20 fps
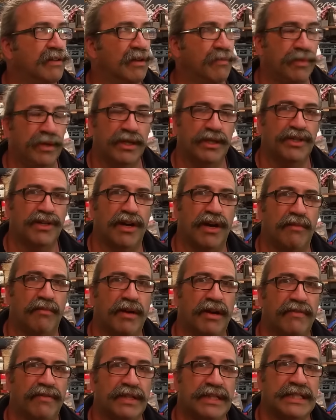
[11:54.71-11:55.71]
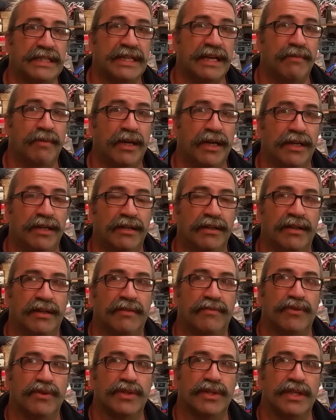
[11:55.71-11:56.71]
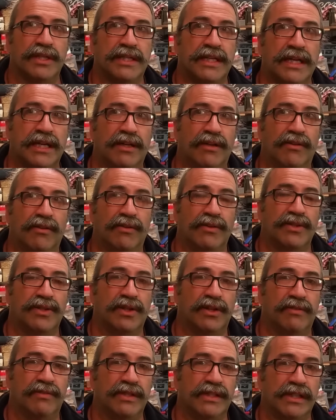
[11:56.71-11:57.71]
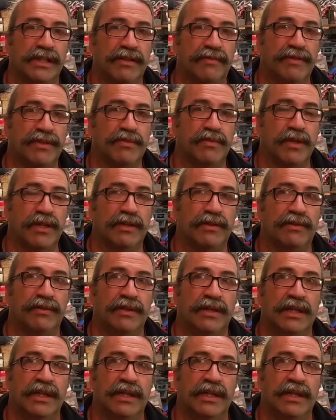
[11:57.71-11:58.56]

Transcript: a bit of time over the summer, and I've also taken long service leave as well,